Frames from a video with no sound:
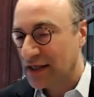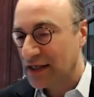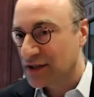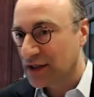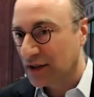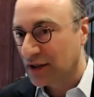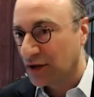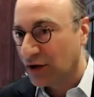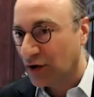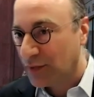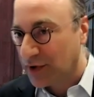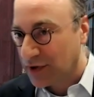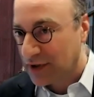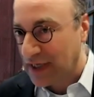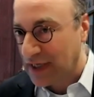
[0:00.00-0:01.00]
as a
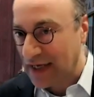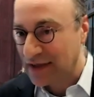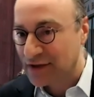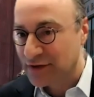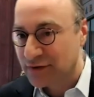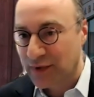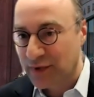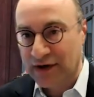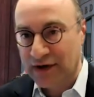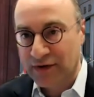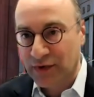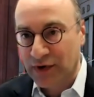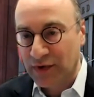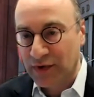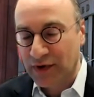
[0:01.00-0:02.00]
global case where
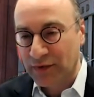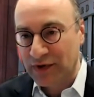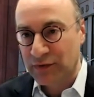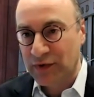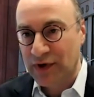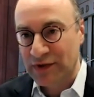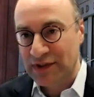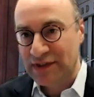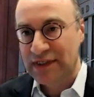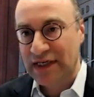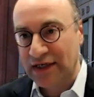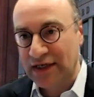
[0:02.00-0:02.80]
where we would we would see